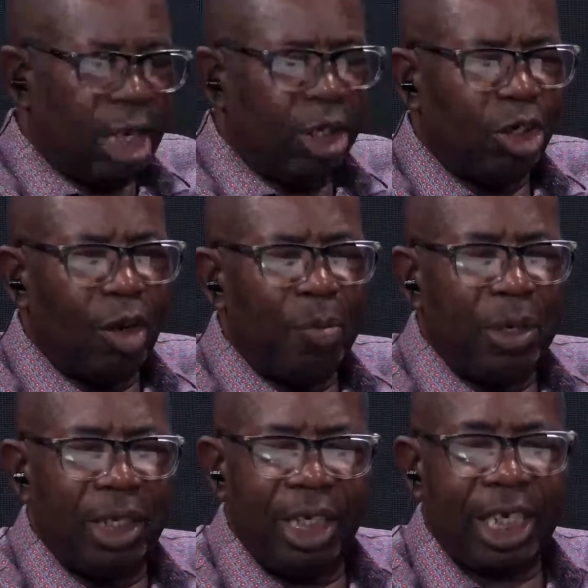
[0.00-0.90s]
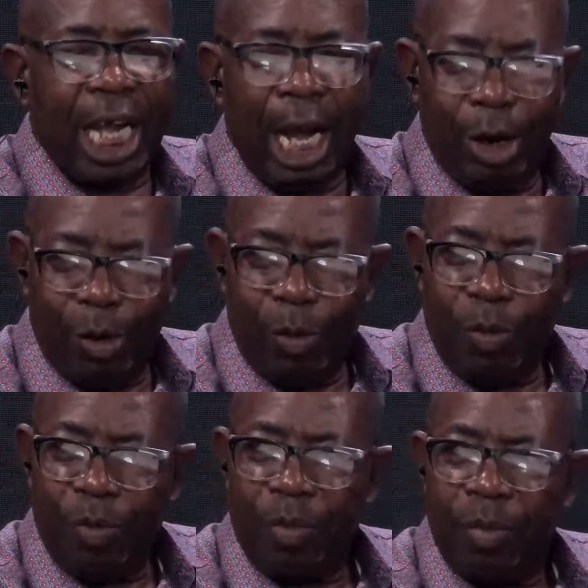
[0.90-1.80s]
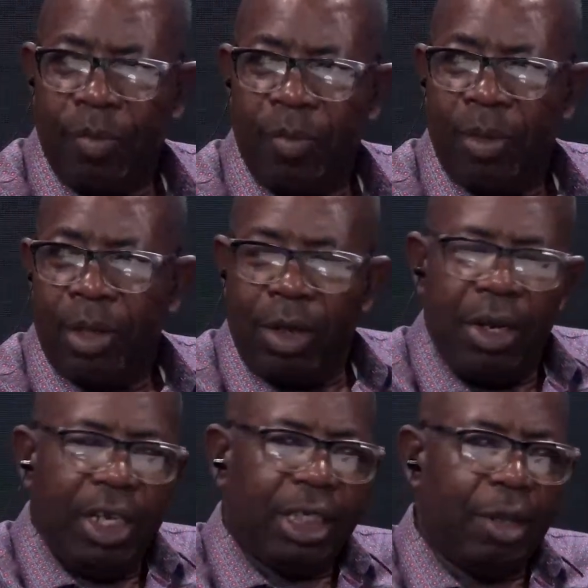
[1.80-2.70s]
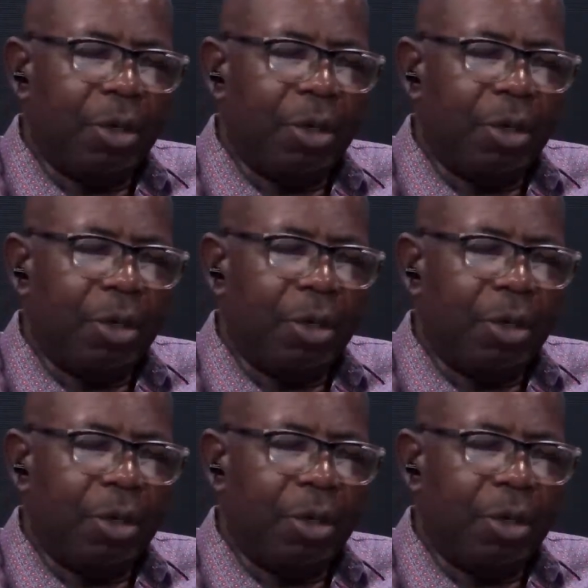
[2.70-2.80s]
it shouldn't mean cow. That's not,